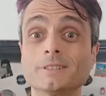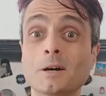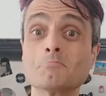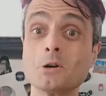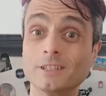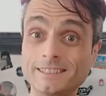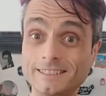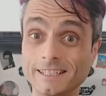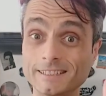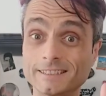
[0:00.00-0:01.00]
number
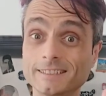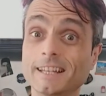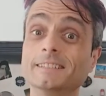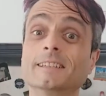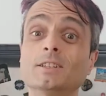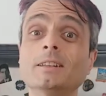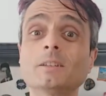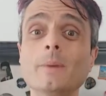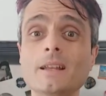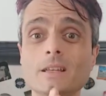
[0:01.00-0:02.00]
6, ladies and
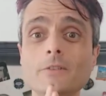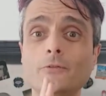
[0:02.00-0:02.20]
gentlemen,